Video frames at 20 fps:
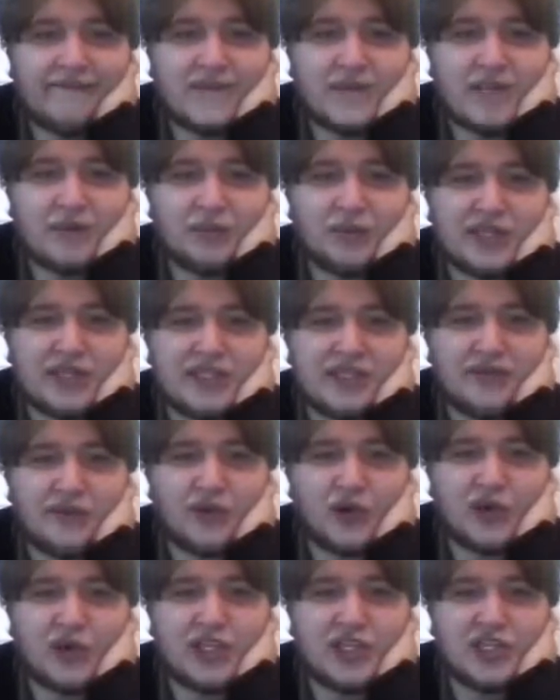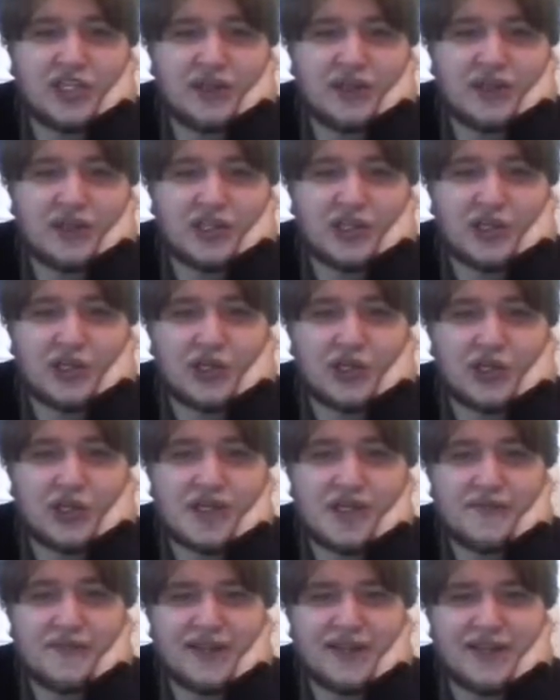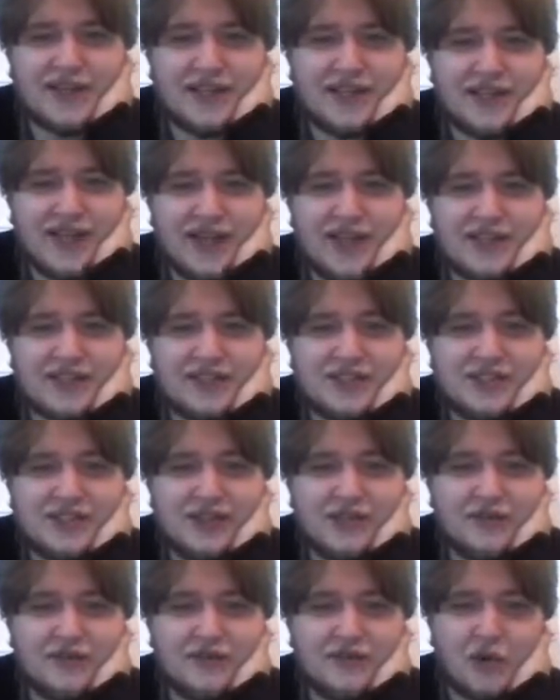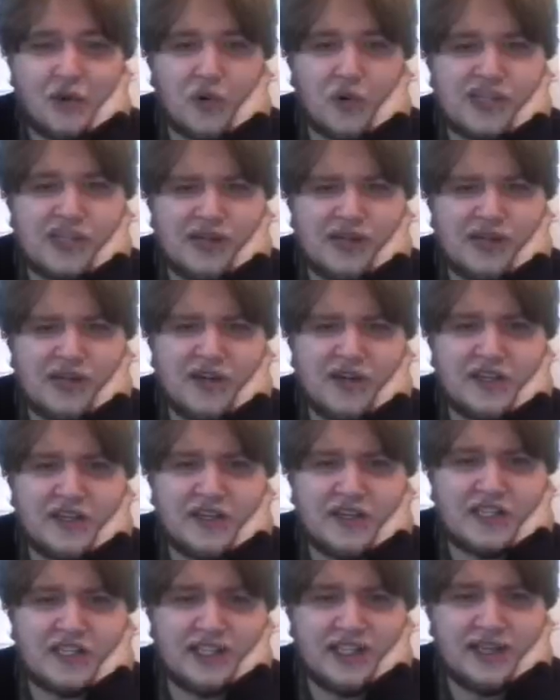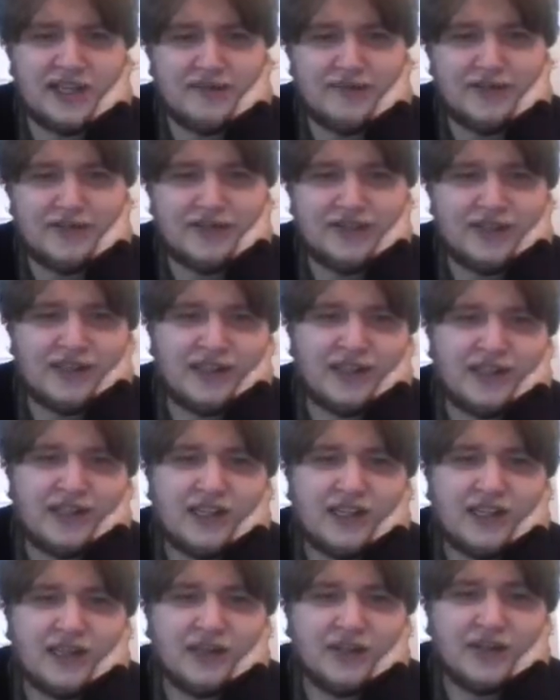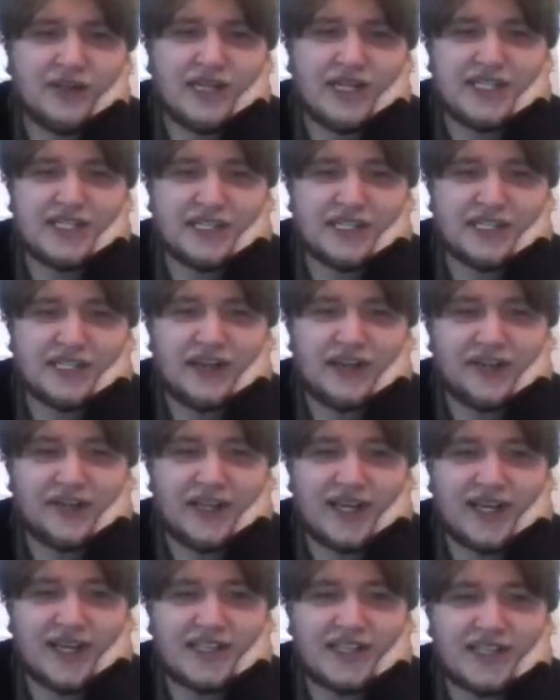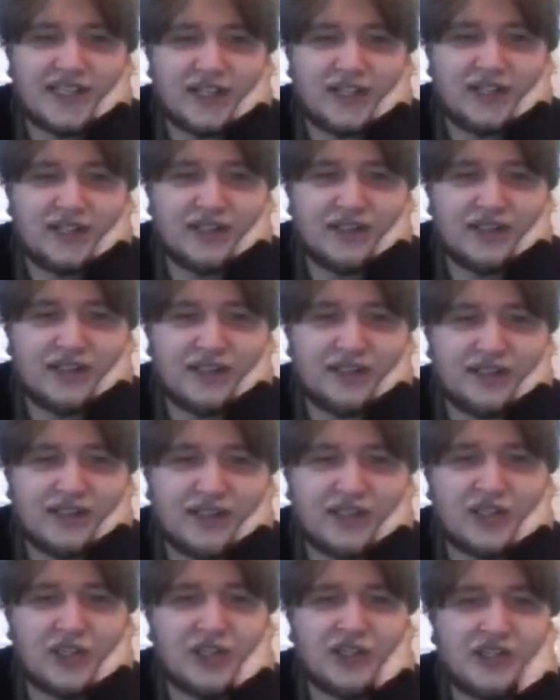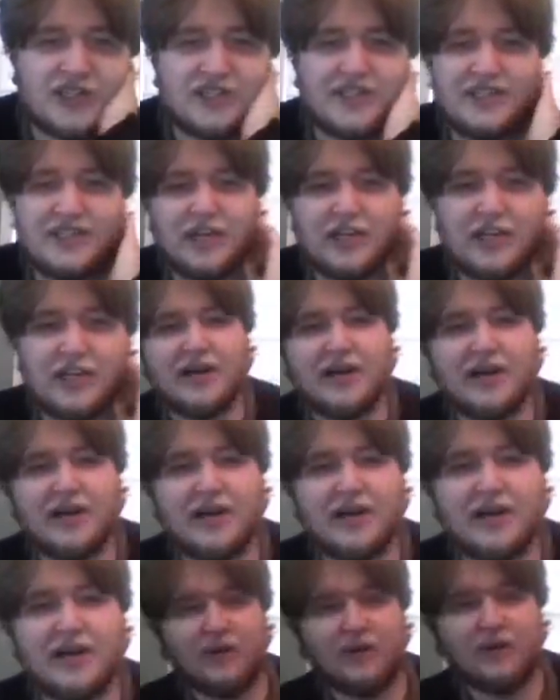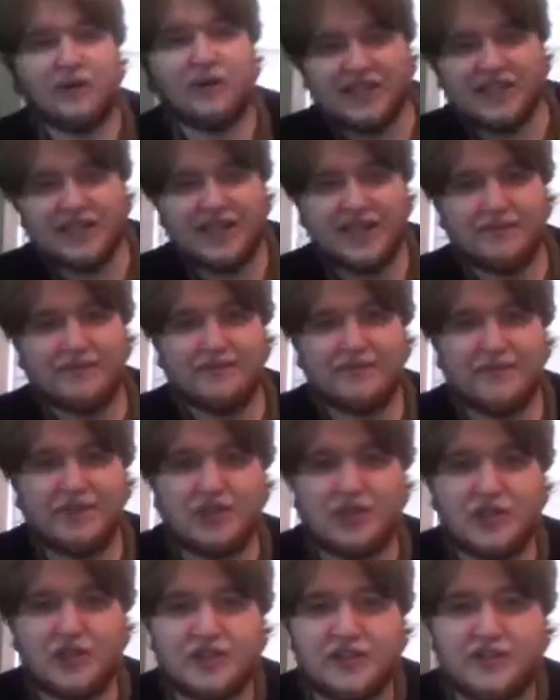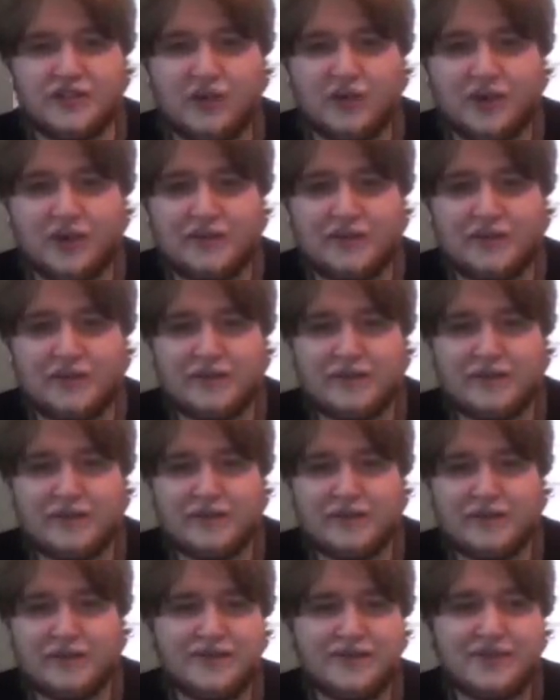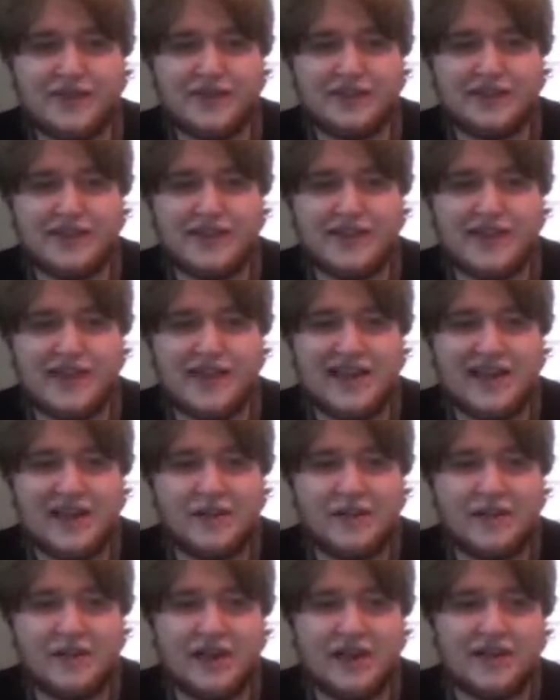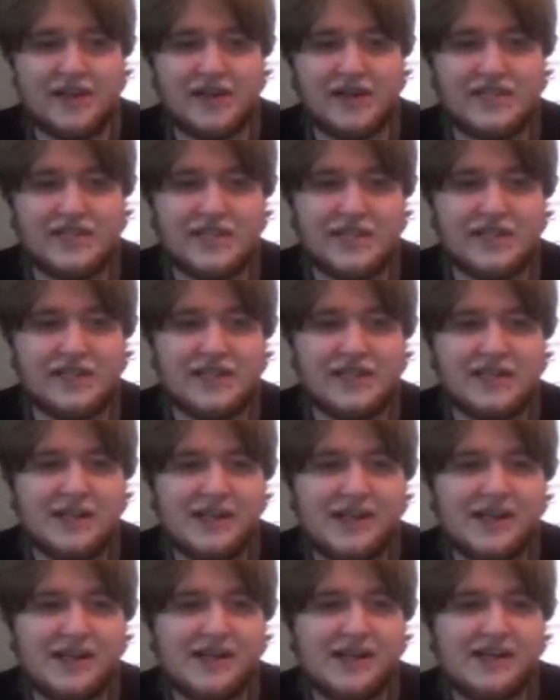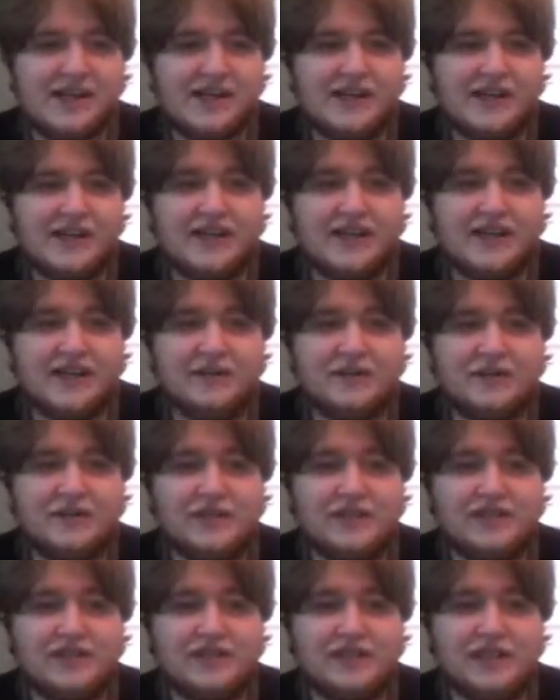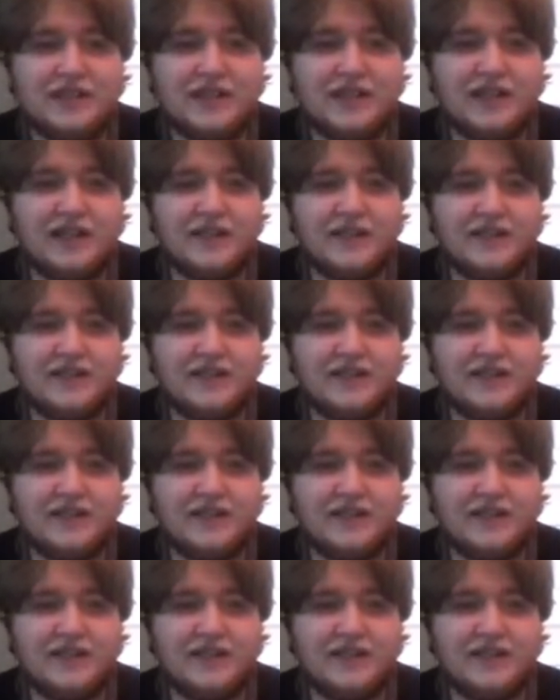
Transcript: A place of worship, like a church or something? Eddie asked. Of course, Ariana exclaimed. What is it? Kevin asked. That church that's nearby on, what's the name? The Church of Holy Mary or something like that, Ariana said. Oh, God.